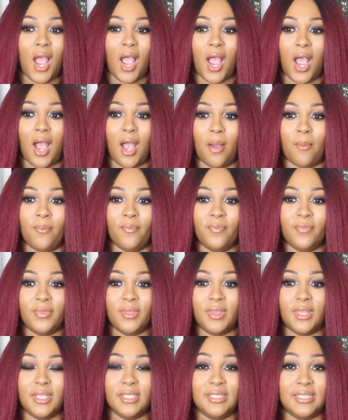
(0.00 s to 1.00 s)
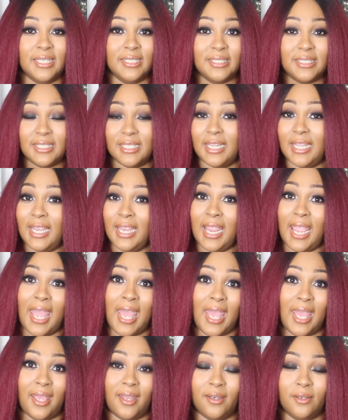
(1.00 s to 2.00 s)
um, the density
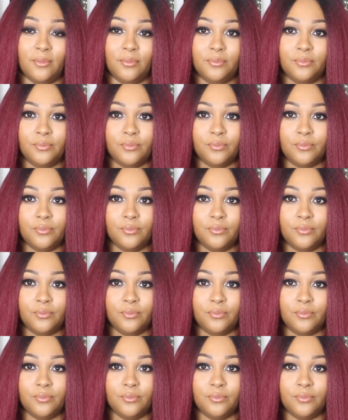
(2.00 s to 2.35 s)
and